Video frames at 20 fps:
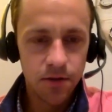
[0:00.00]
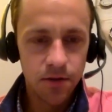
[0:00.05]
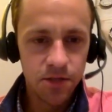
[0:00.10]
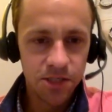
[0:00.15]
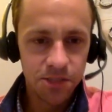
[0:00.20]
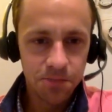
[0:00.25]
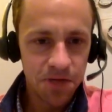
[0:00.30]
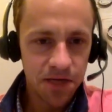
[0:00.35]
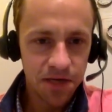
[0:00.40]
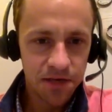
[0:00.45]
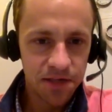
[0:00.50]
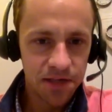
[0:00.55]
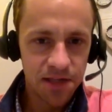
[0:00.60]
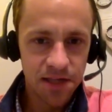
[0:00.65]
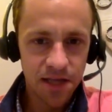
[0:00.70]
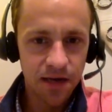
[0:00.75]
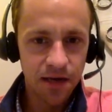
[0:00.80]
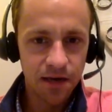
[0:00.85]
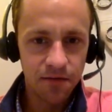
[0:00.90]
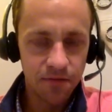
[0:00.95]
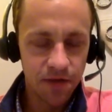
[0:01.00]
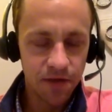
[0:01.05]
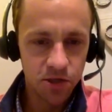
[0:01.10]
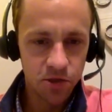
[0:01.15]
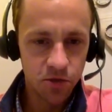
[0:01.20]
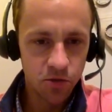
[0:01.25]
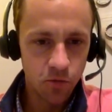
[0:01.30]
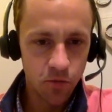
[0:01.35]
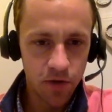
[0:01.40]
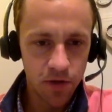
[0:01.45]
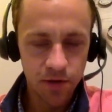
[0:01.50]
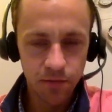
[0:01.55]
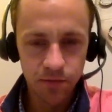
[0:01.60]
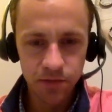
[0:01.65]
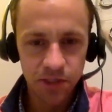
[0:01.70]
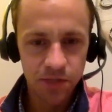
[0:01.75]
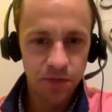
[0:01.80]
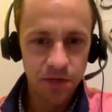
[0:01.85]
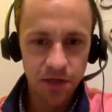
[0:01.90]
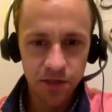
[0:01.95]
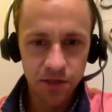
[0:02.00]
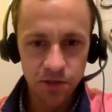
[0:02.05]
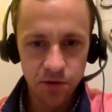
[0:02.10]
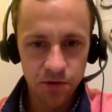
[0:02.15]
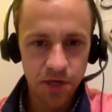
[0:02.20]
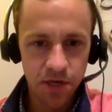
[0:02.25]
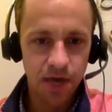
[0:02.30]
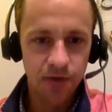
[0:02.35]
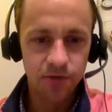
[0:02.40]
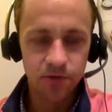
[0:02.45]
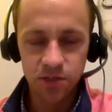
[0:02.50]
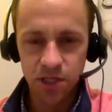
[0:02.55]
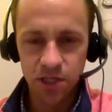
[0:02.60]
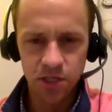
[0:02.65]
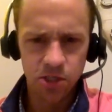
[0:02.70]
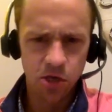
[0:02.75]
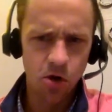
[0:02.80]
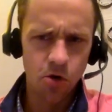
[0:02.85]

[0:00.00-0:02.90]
just because it's not conventional wisdom, just because your doctor says,